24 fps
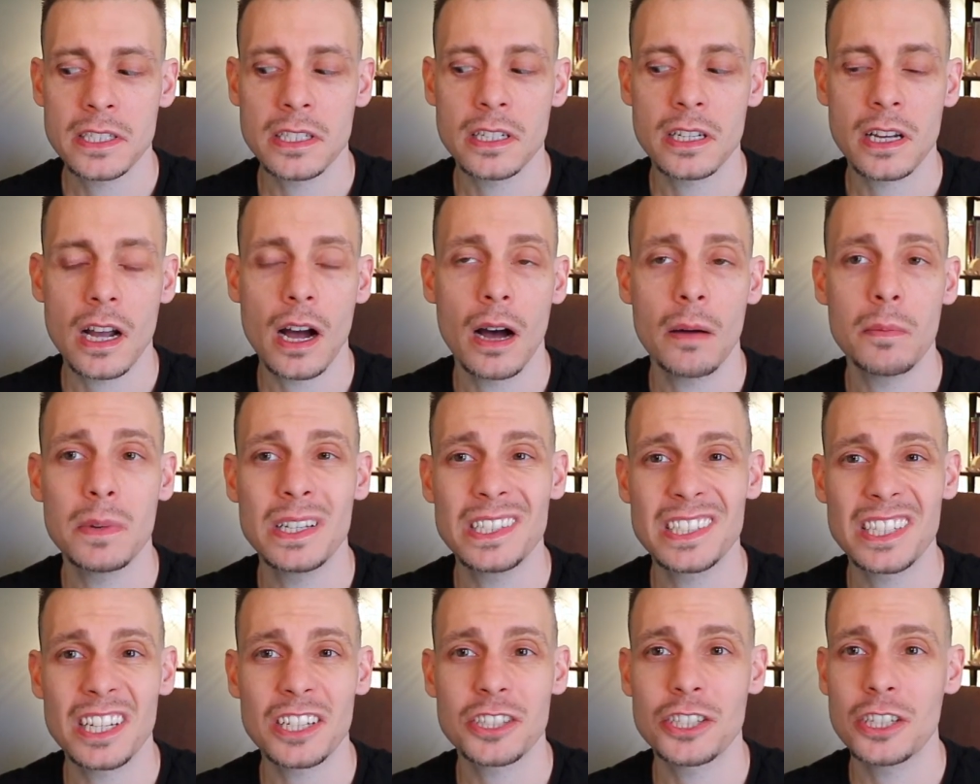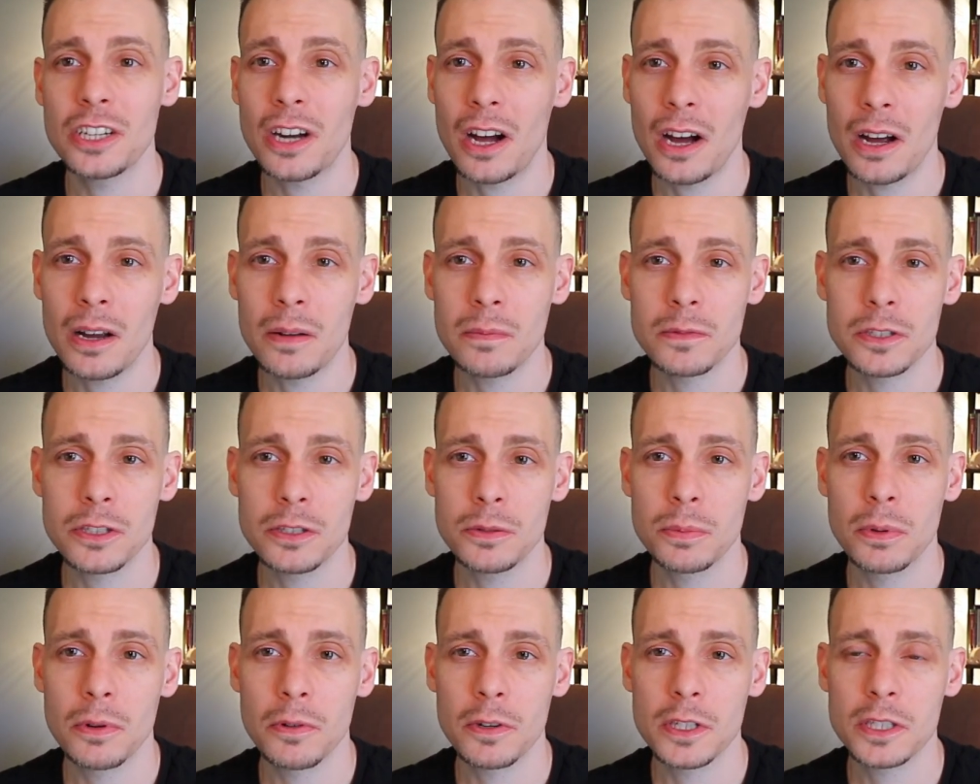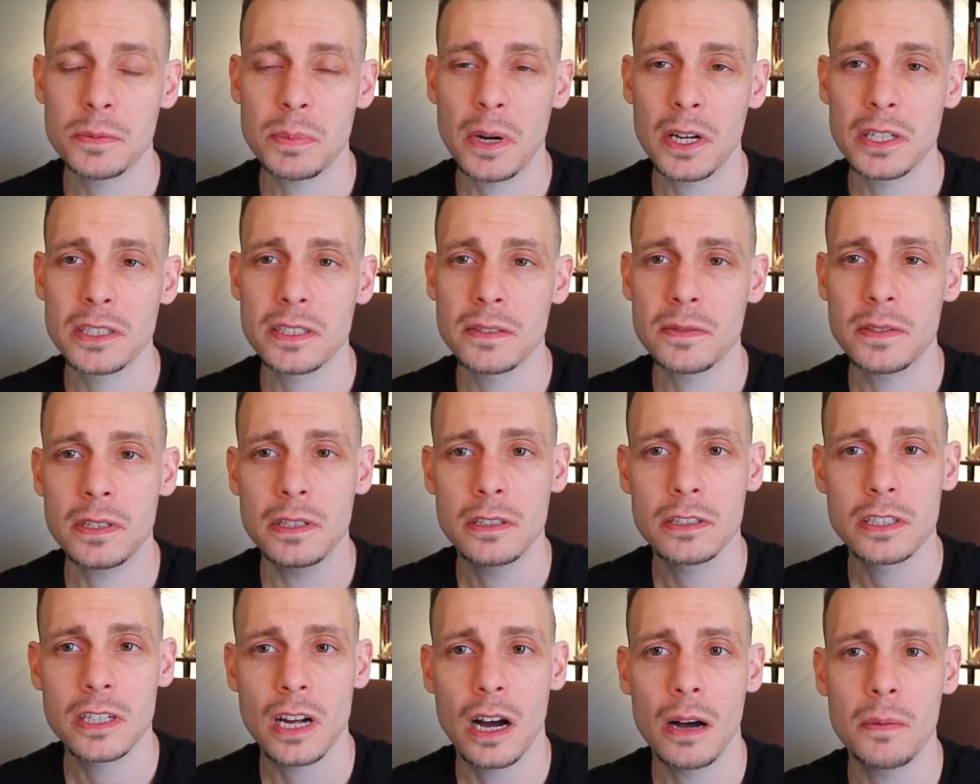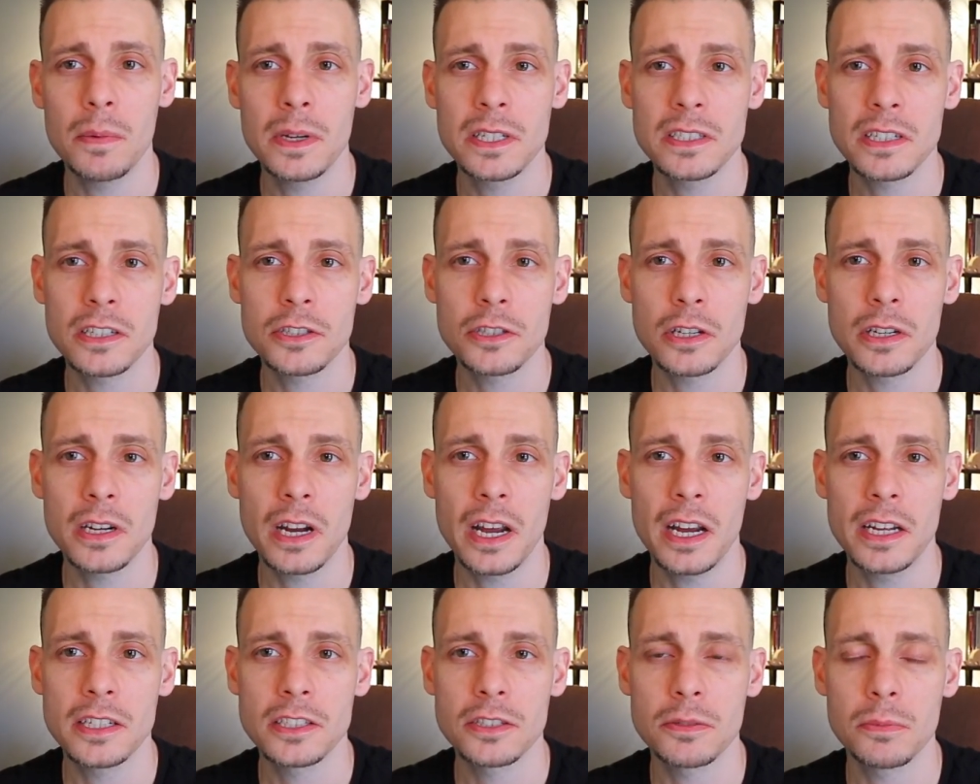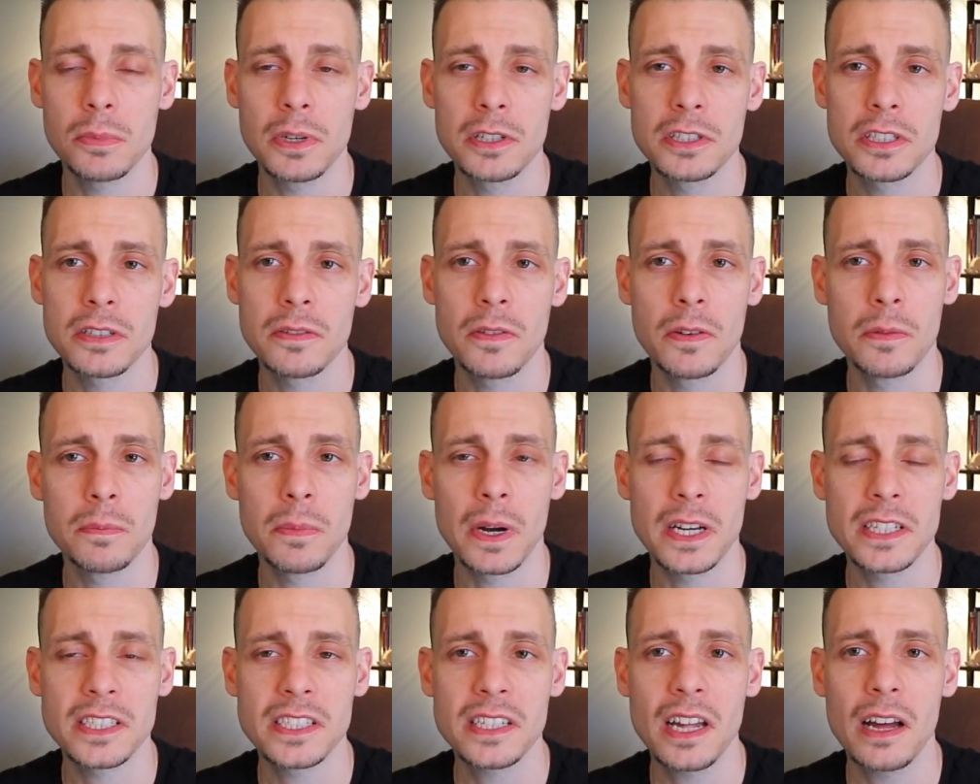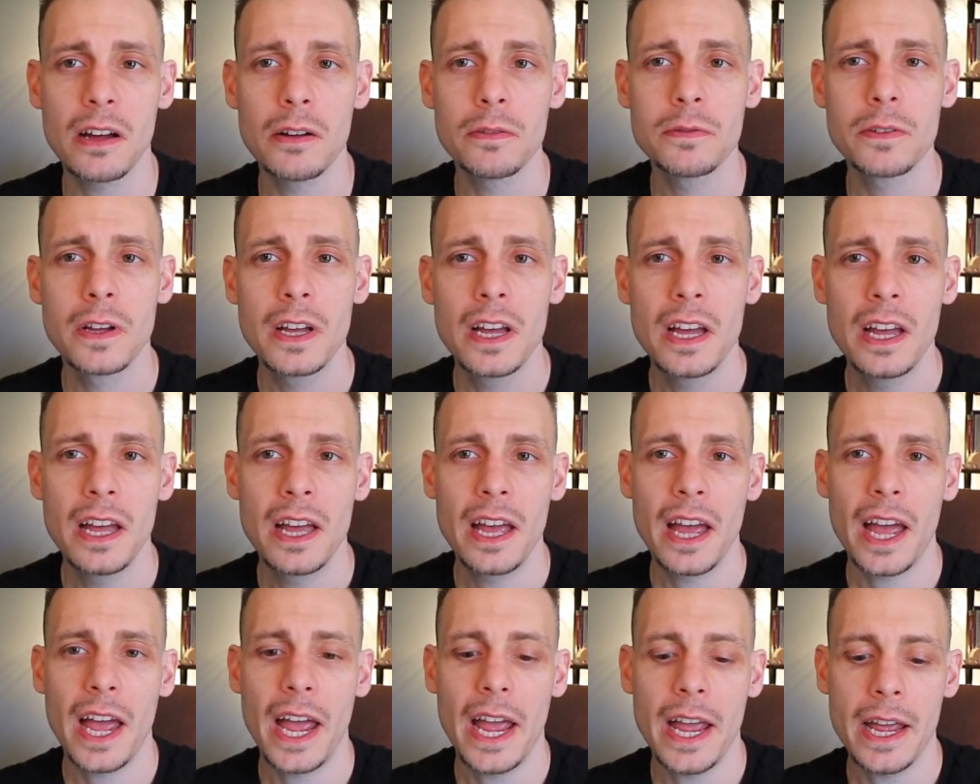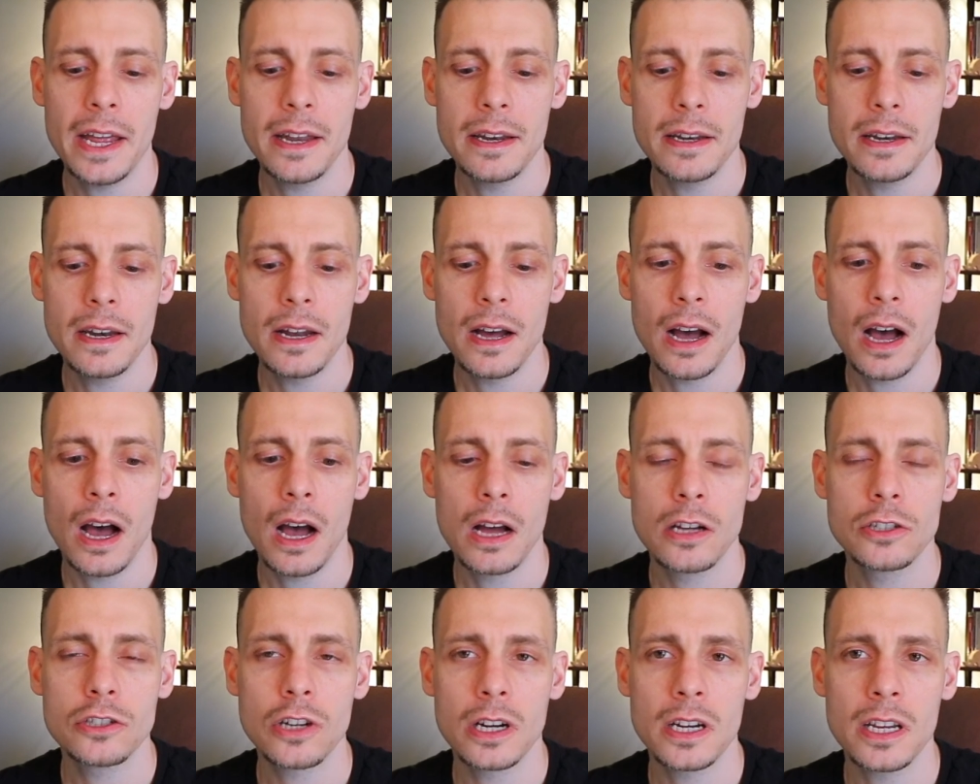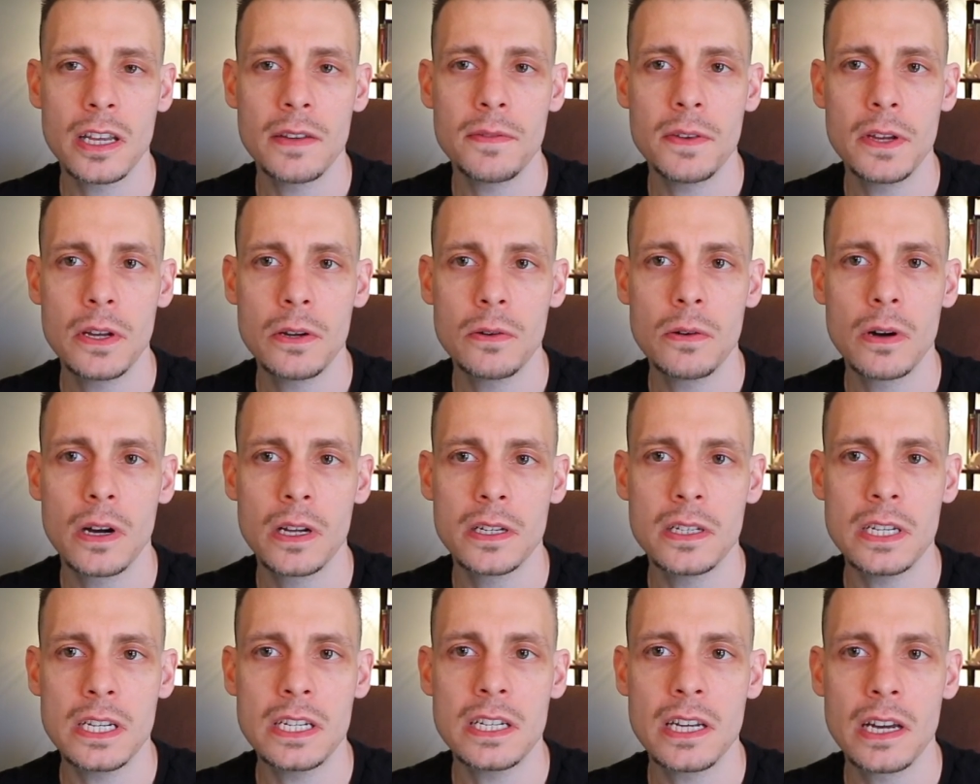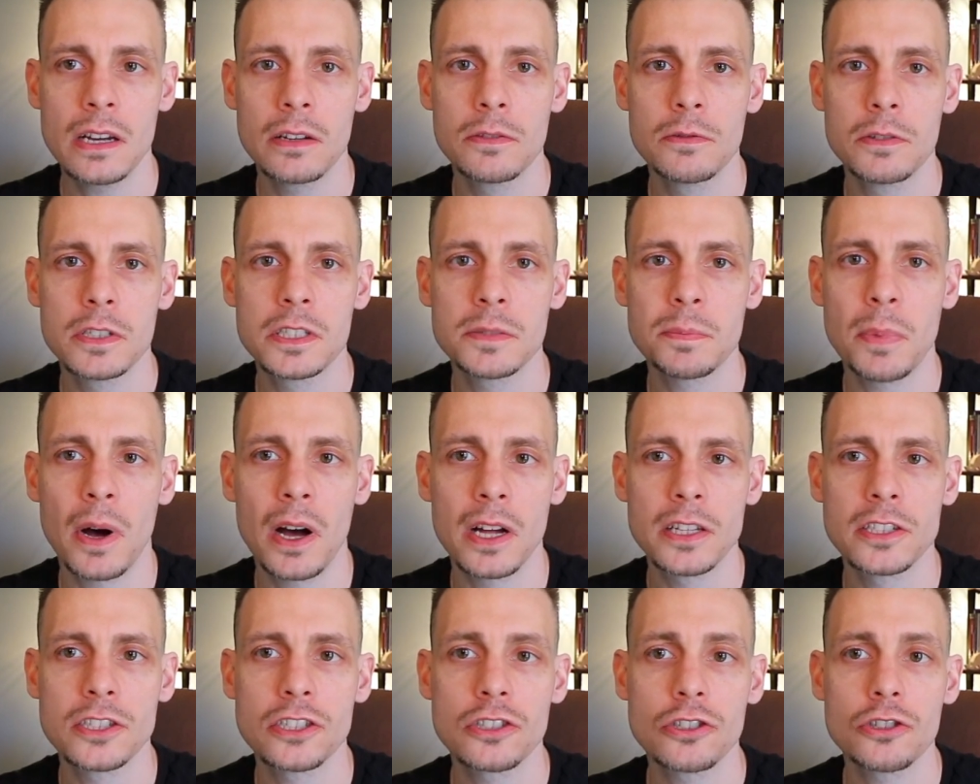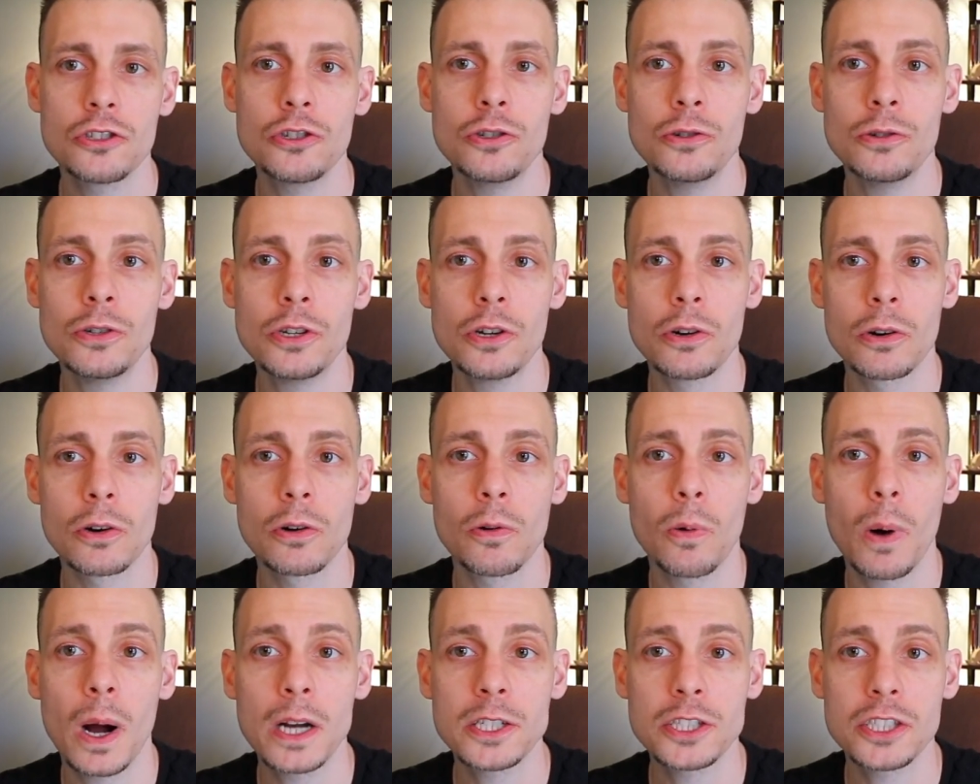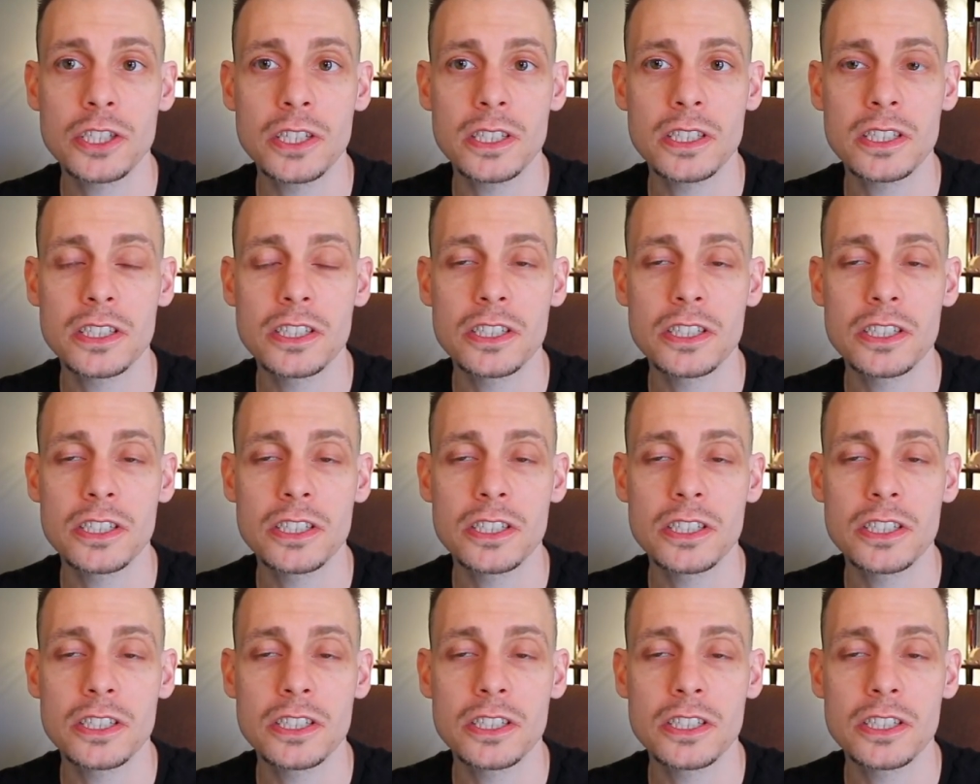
in the comment section. I am super responsive to those comments. I try to answer most of them myself and uh, I try to give you a detailed response to your question.